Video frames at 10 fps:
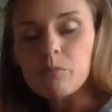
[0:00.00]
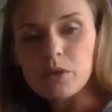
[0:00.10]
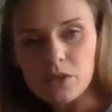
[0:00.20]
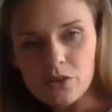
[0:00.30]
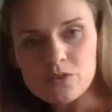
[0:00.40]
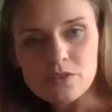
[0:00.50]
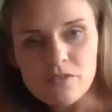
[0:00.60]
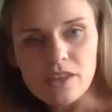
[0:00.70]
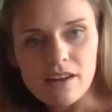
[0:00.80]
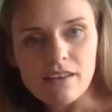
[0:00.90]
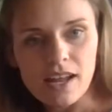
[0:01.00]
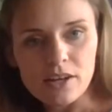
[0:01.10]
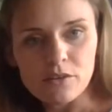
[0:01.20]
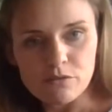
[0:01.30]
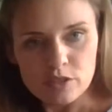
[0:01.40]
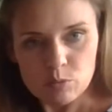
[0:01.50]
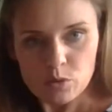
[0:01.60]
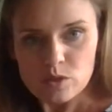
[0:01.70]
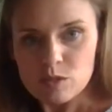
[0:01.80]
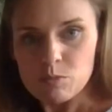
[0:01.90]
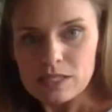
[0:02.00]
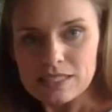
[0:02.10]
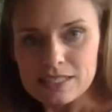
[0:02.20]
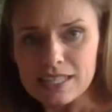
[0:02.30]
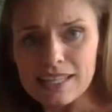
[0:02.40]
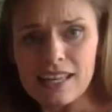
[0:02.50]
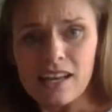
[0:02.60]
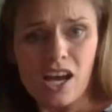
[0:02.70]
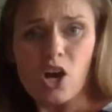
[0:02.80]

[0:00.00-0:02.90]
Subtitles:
because of that lack of responsibility.